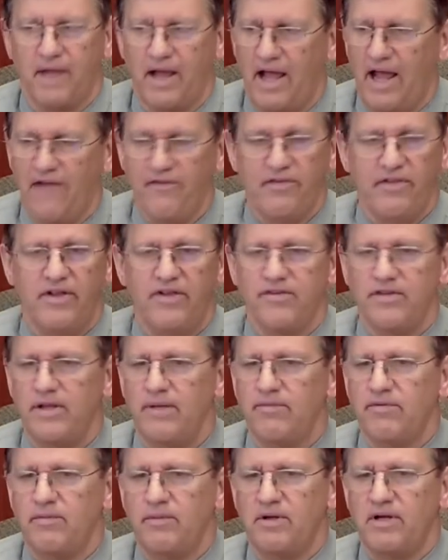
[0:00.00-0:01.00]
Everything seems
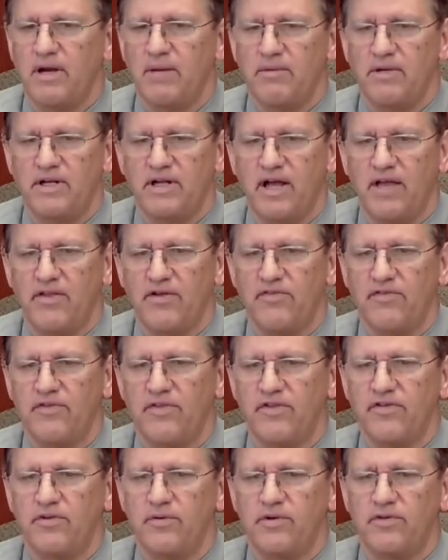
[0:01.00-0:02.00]
to be coming together for
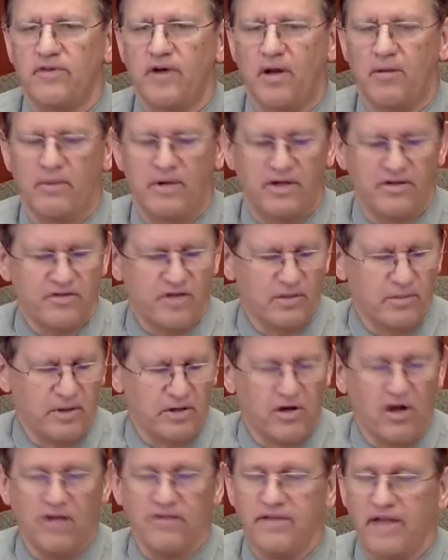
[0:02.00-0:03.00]
this new development. It's going to be
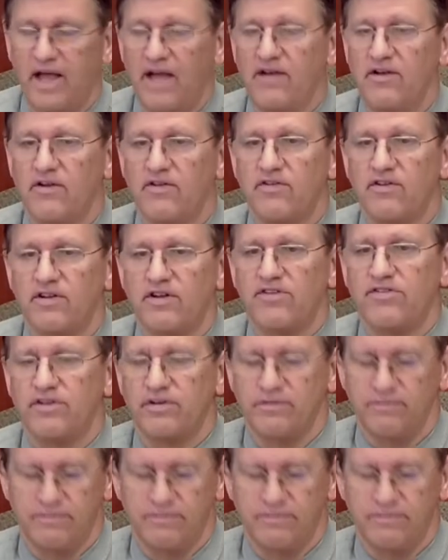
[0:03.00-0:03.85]
called Daniel's Edition.